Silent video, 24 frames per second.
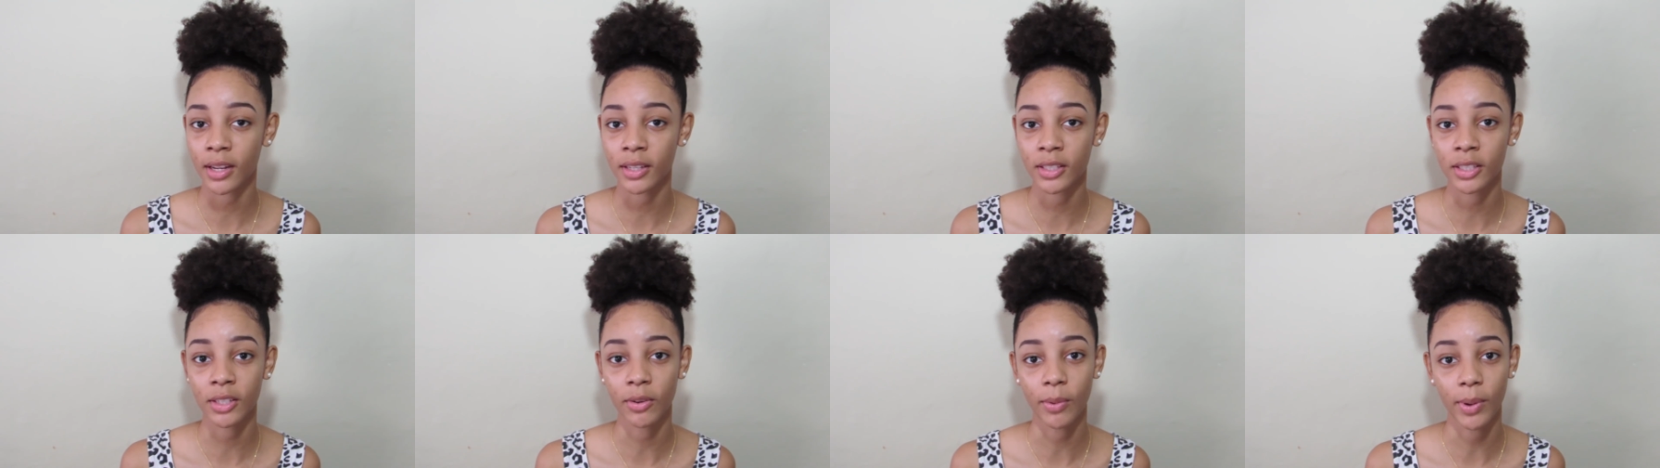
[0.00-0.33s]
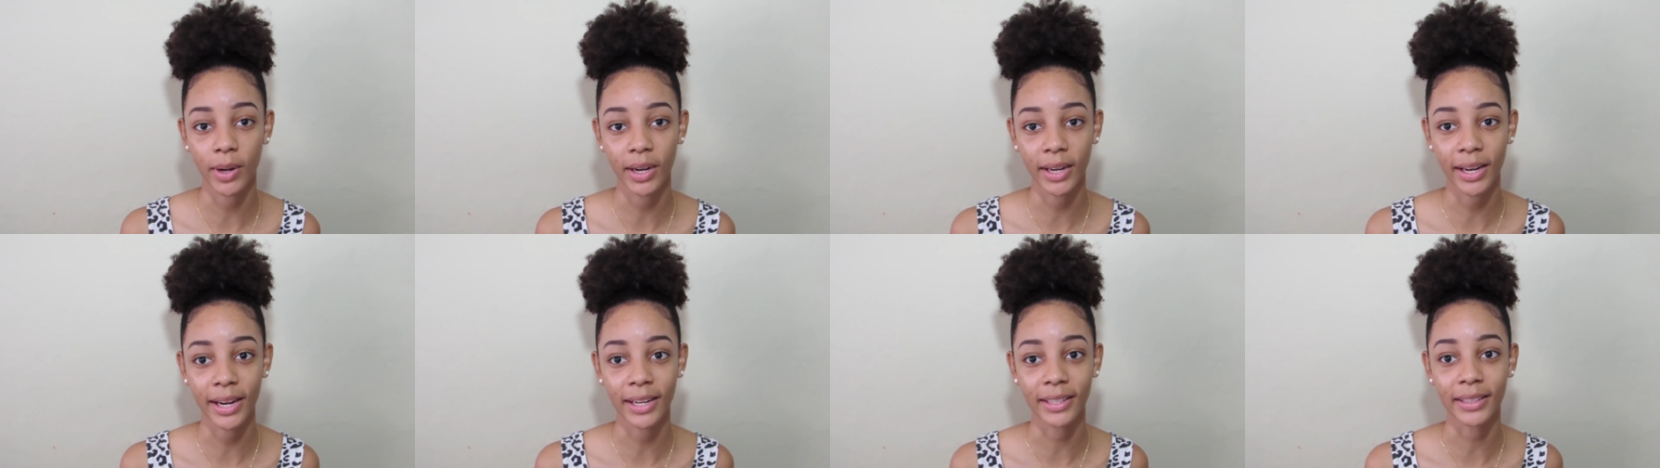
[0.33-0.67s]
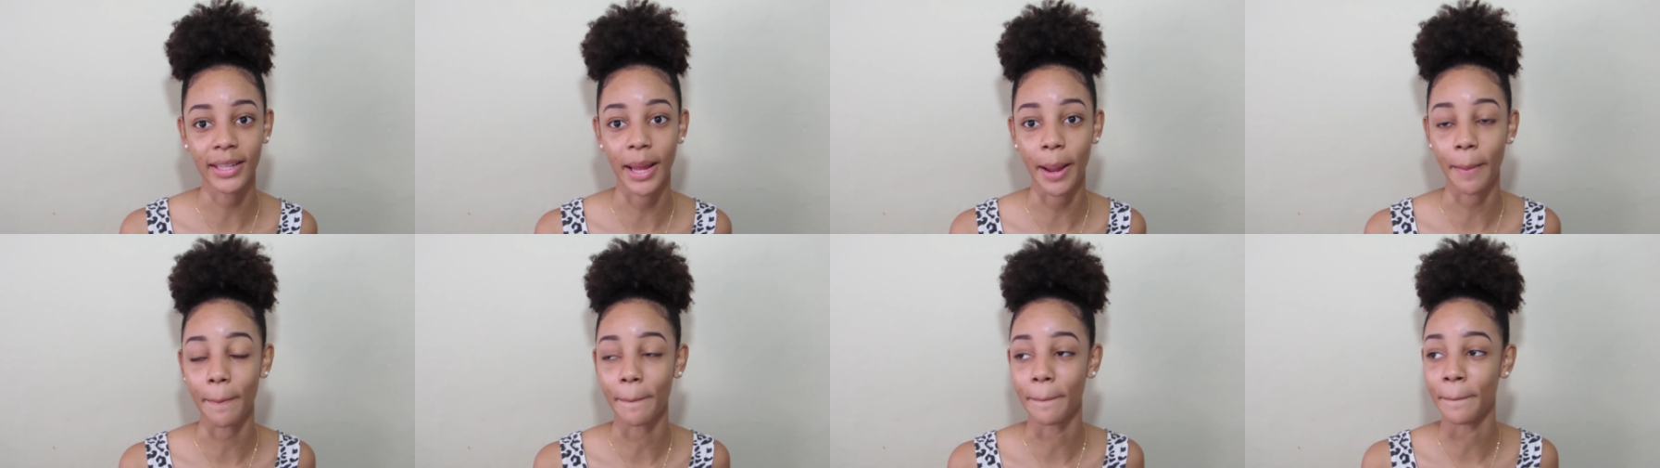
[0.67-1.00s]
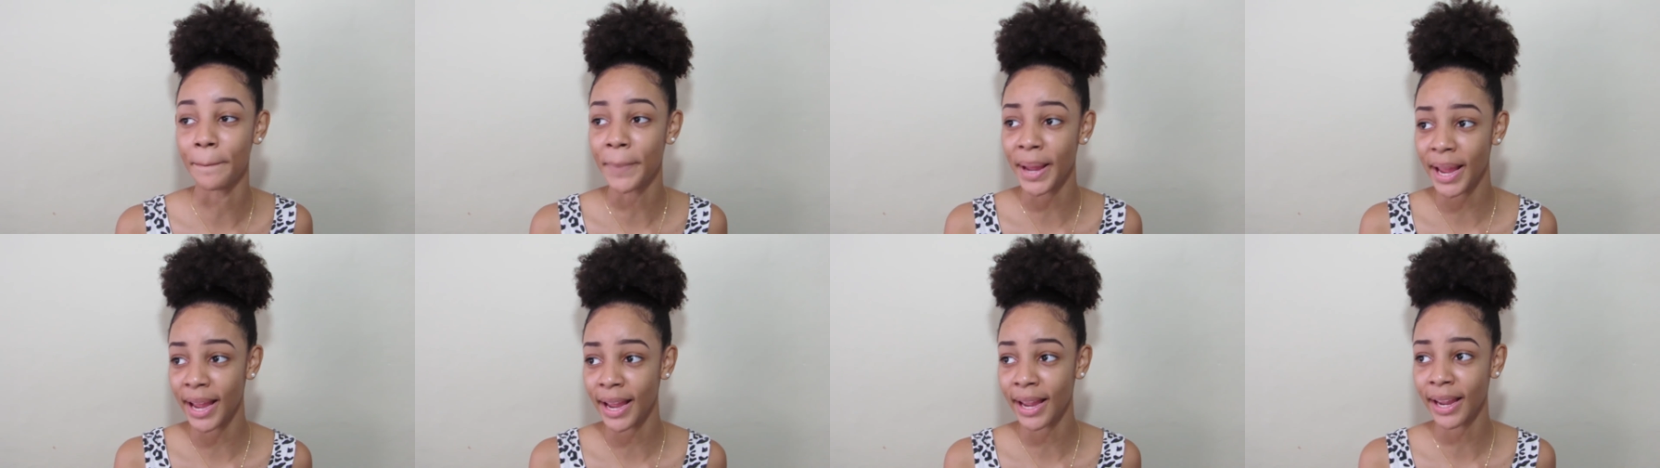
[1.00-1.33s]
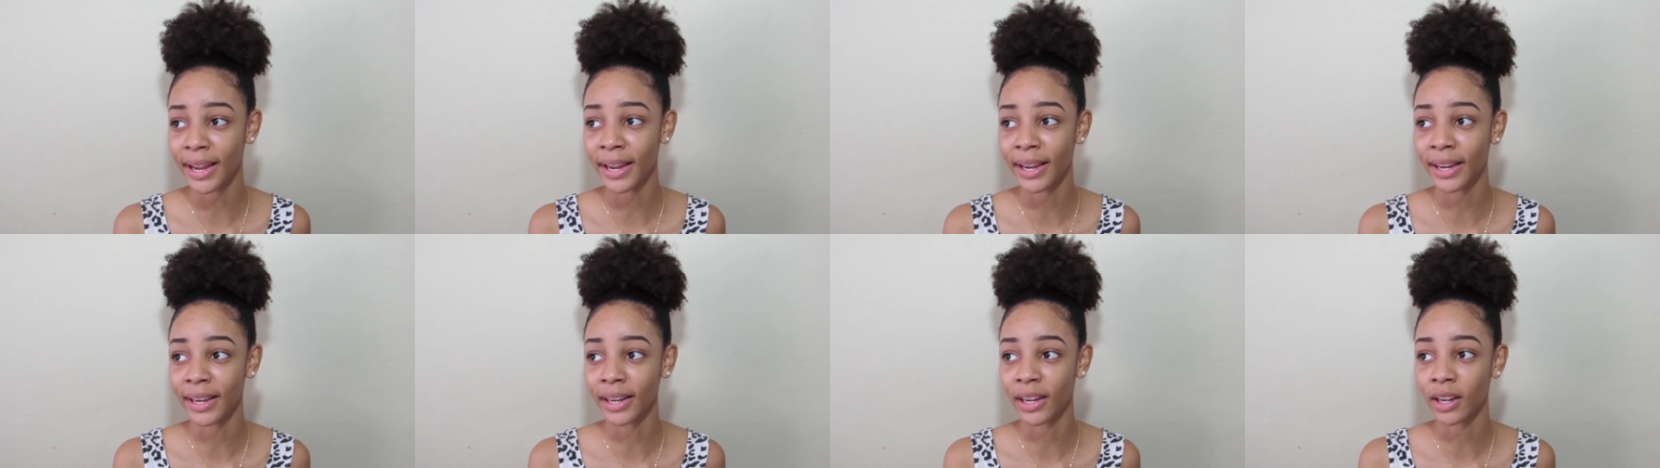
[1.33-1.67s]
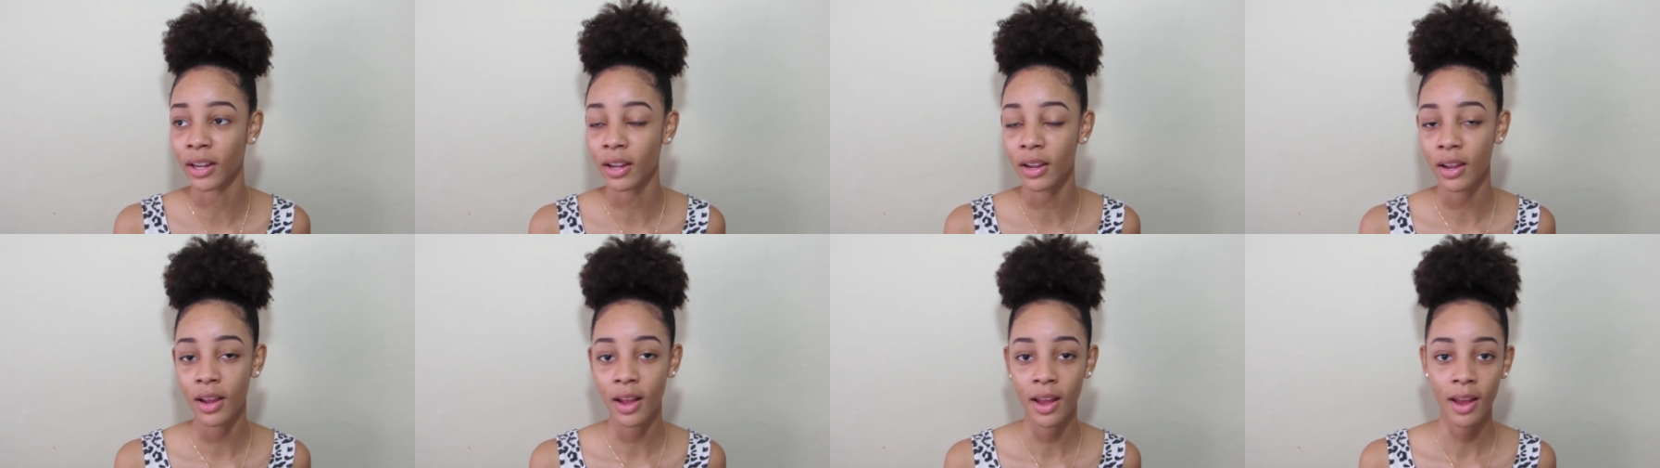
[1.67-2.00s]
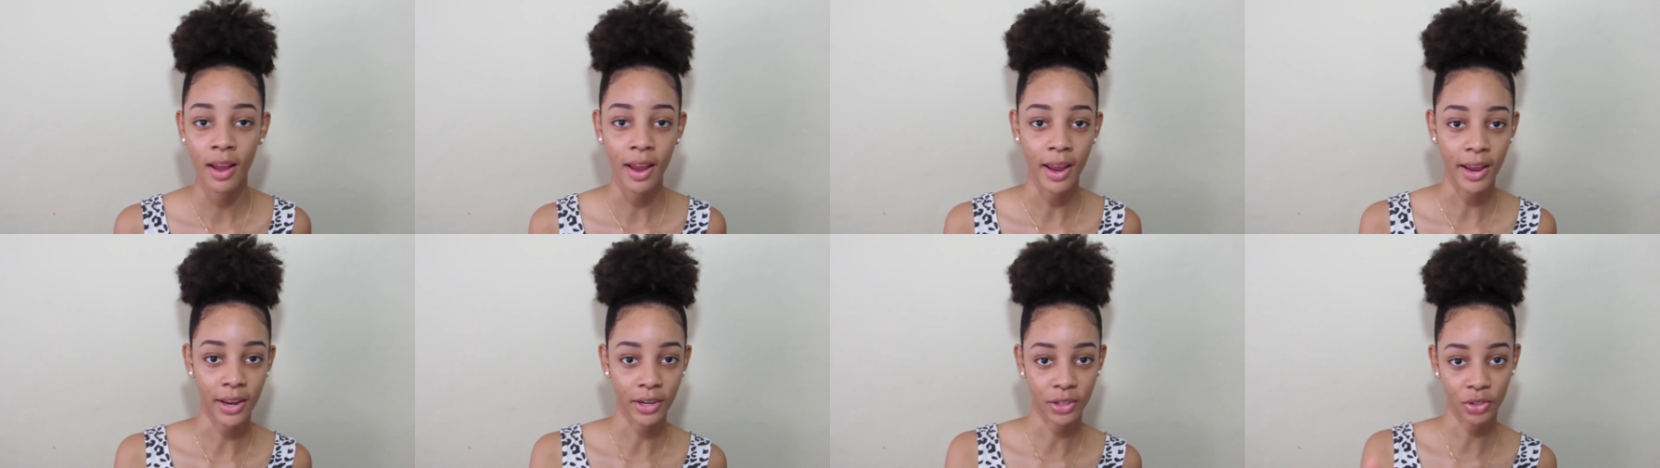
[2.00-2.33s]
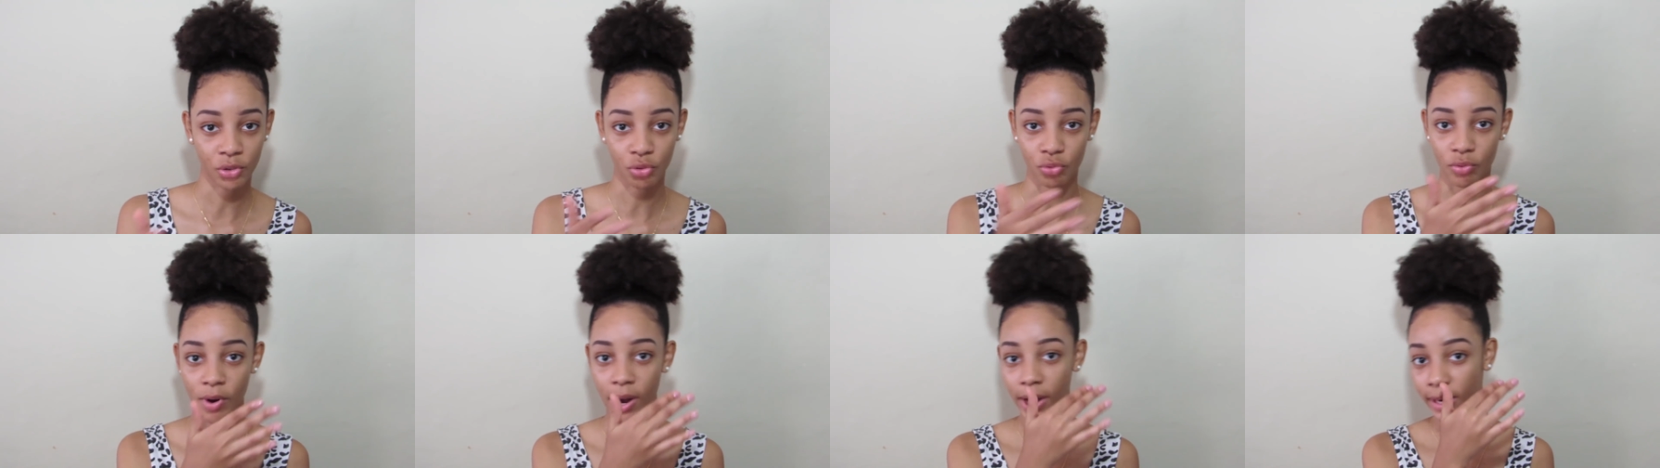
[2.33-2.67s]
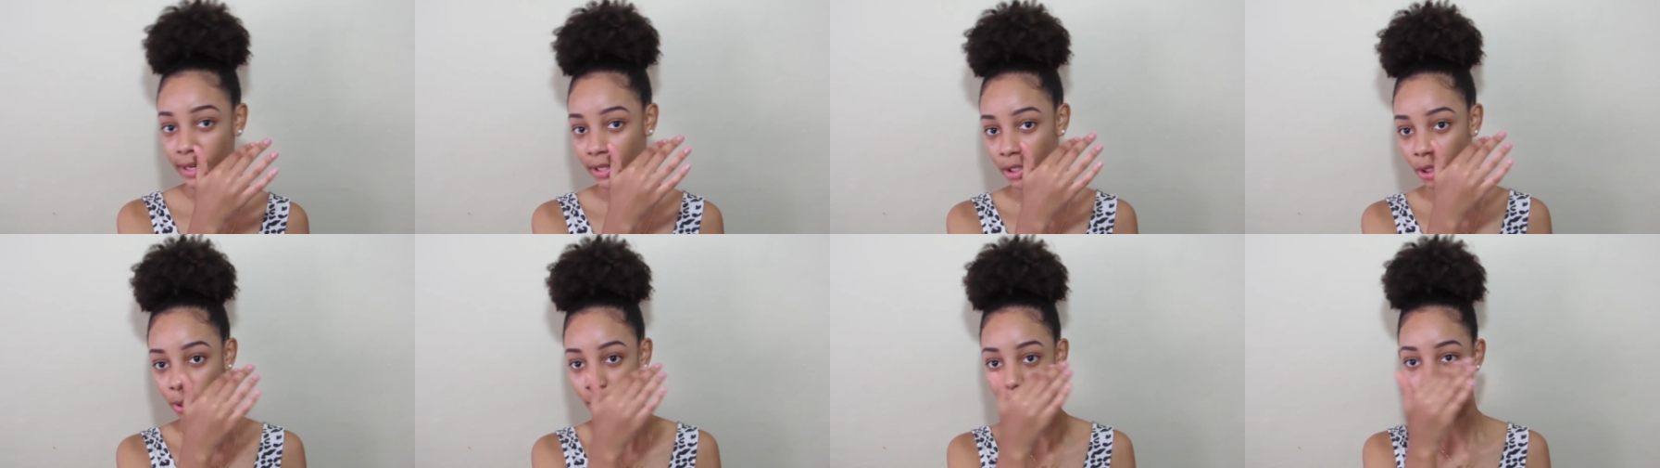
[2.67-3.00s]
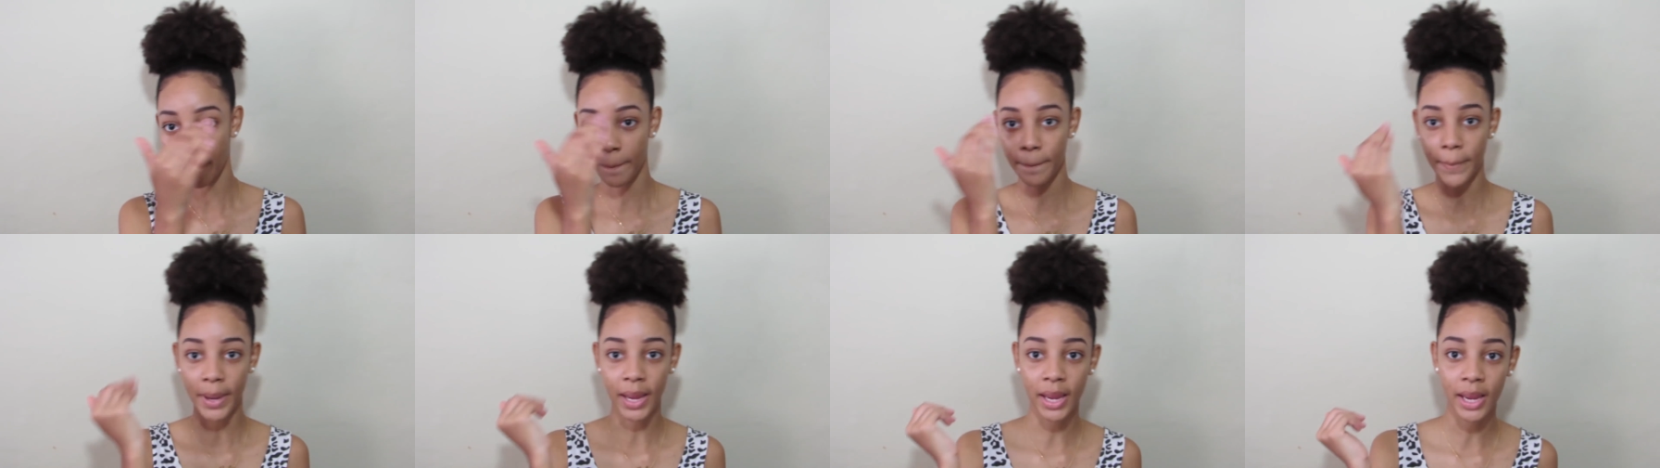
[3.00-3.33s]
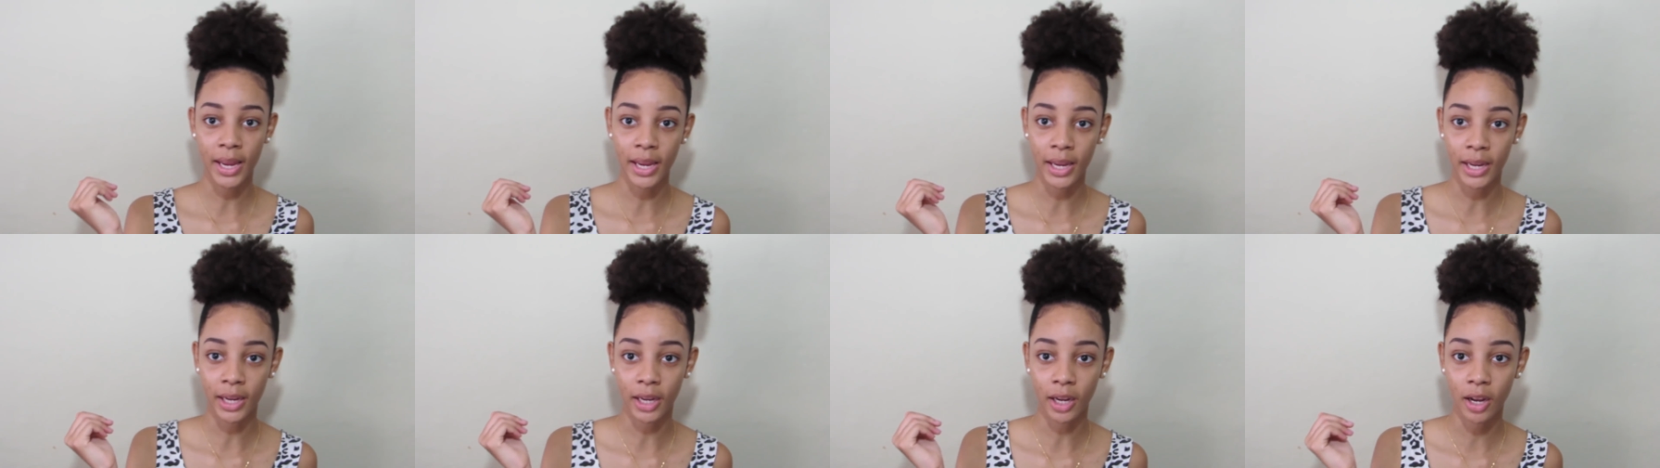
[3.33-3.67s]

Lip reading: You want to get that bang, and you're rocking your bang,